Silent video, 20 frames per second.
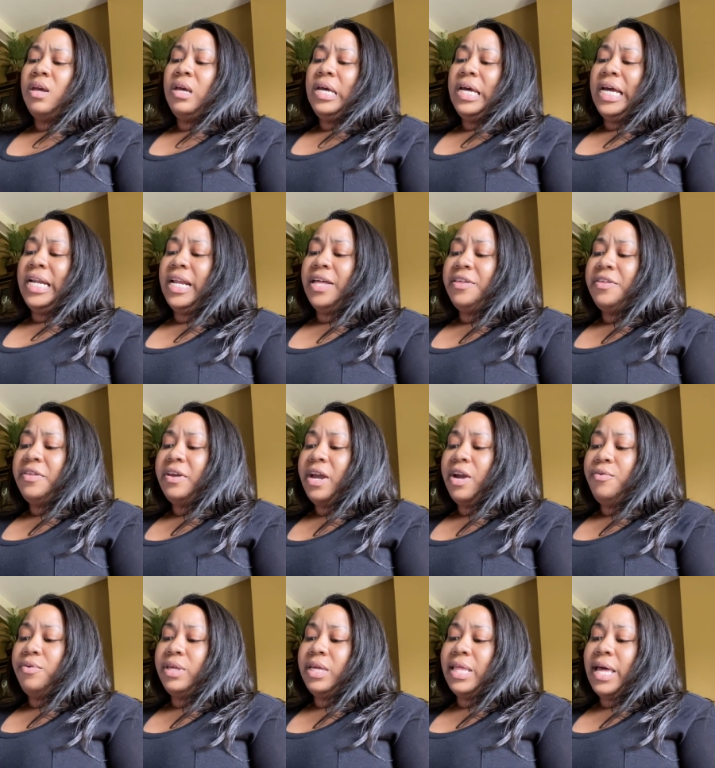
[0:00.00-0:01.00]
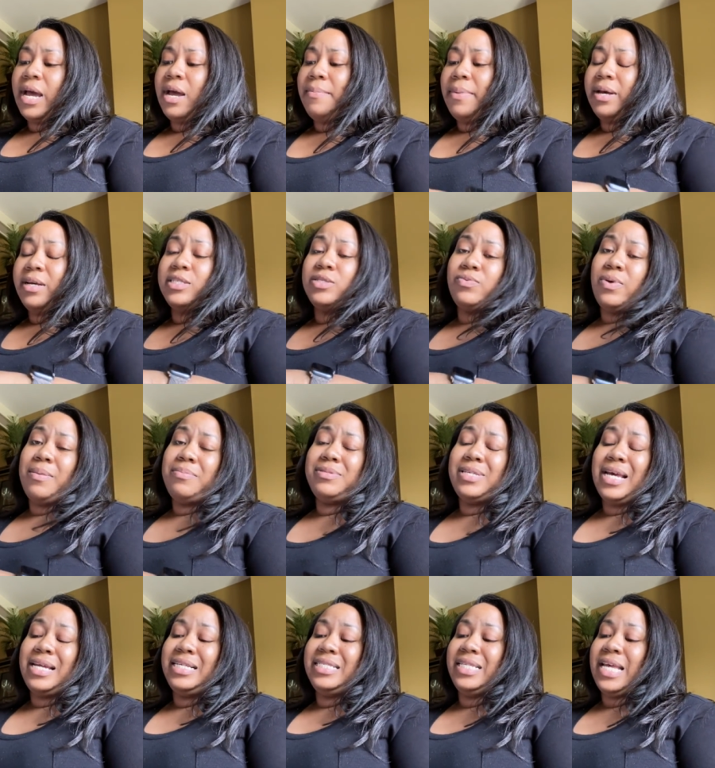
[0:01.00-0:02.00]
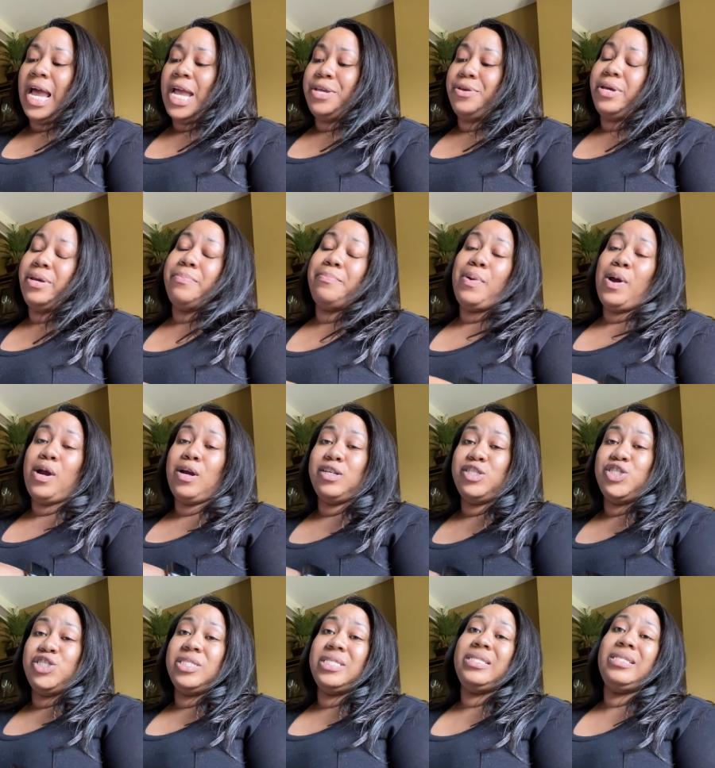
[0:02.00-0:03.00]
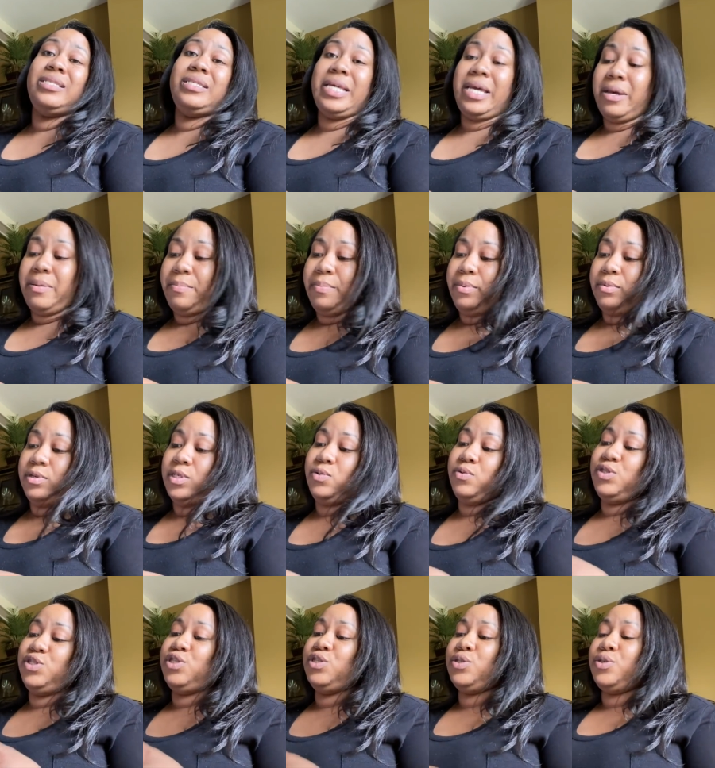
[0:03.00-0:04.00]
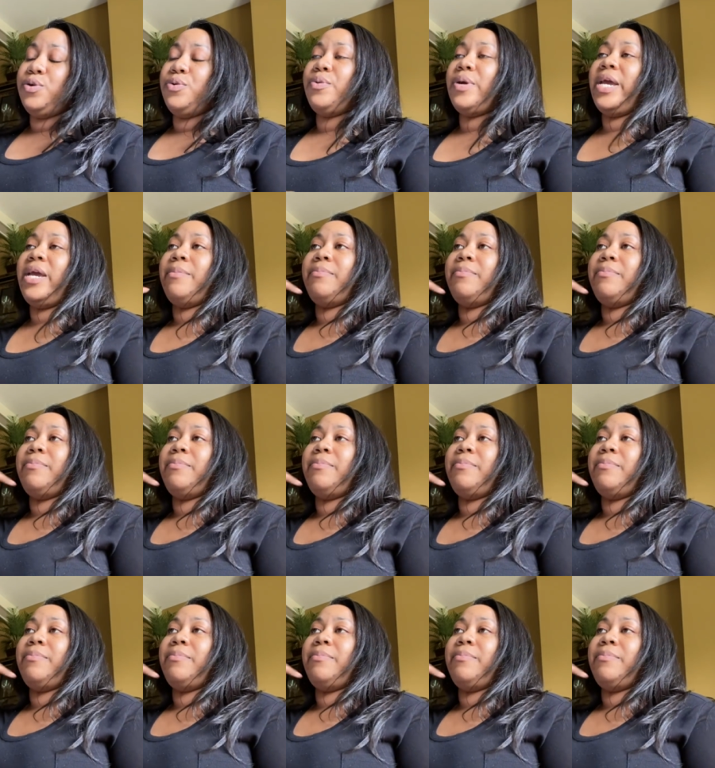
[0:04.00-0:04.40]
Another thing I really like about his website is that you can purchase samples, which is great